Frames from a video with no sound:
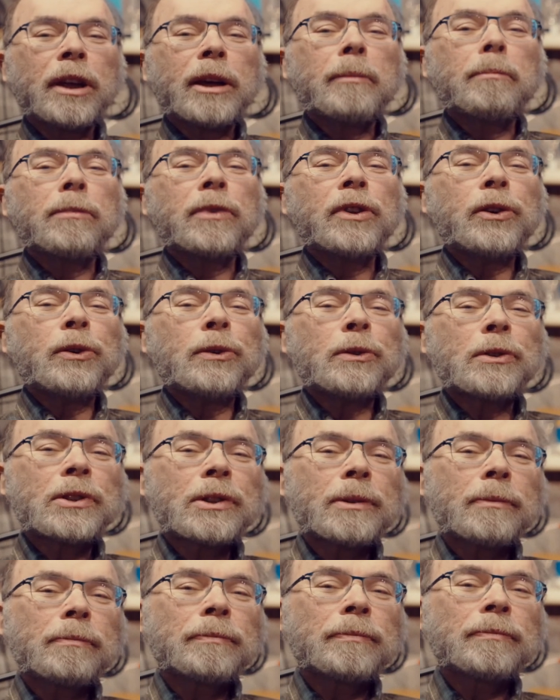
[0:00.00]
blues?
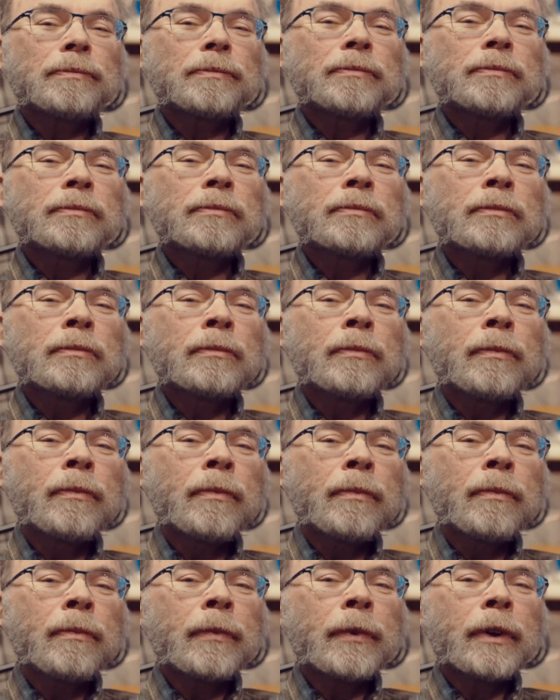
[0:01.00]

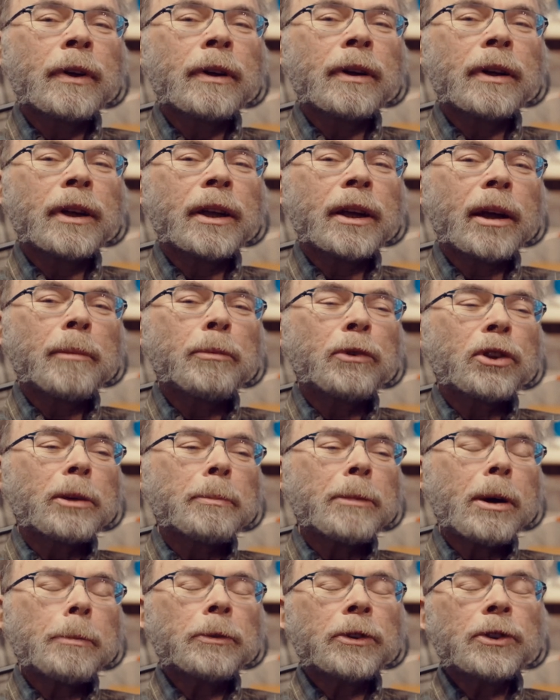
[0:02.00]
And I put
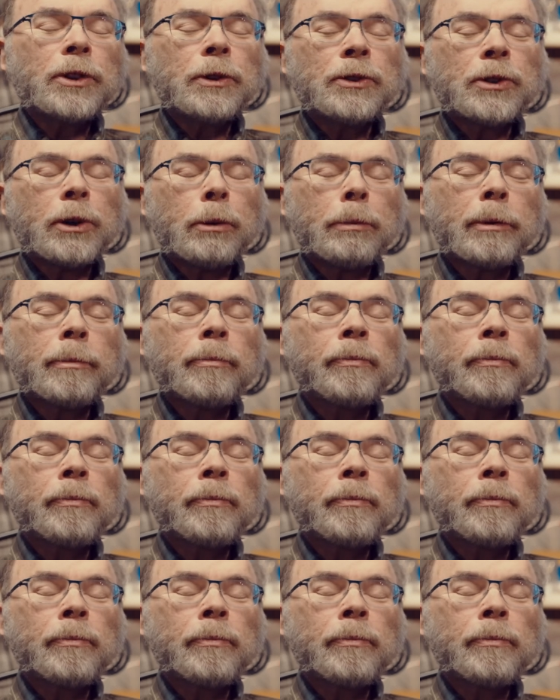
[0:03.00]
them up on YouTube.